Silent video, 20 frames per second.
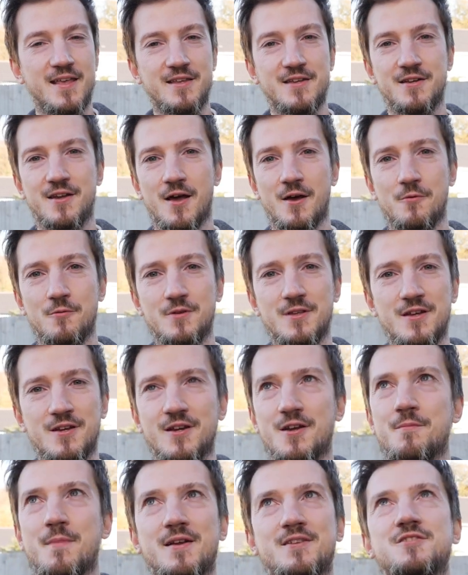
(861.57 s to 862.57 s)
You know, you
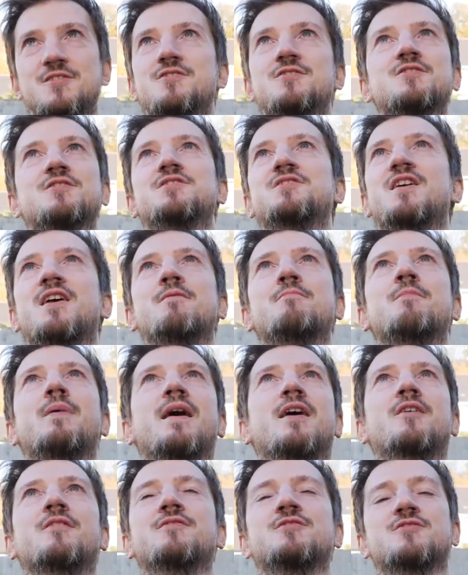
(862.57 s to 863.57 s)
could imagine just sitting
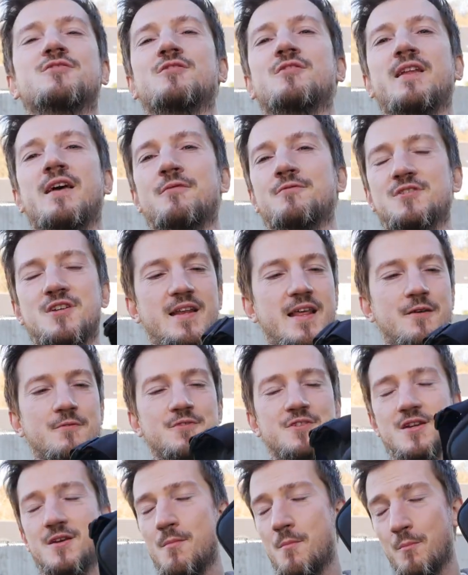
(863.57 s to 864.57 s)
back on sun lounger
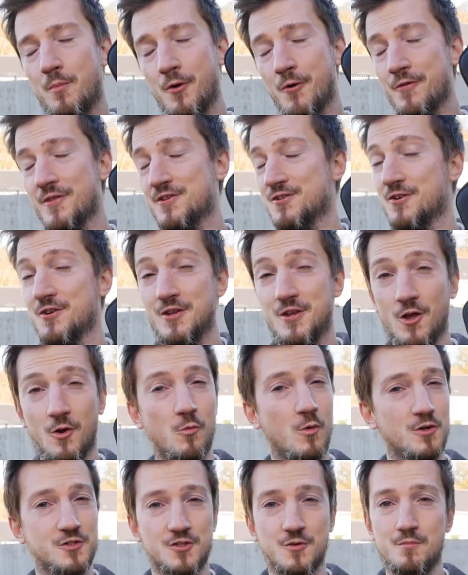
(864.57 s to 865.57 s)
lounging, put this on, you could
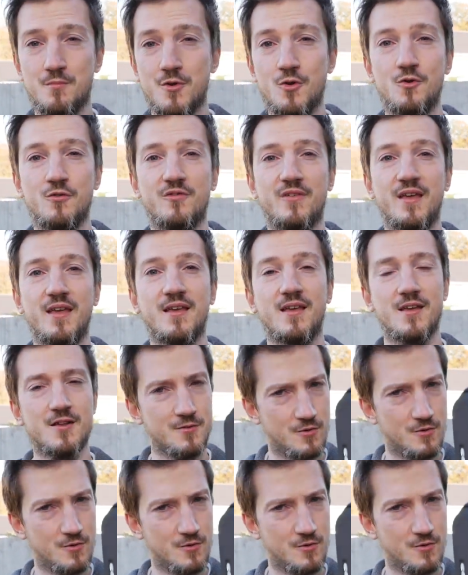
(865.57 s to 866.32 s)
watch a movie.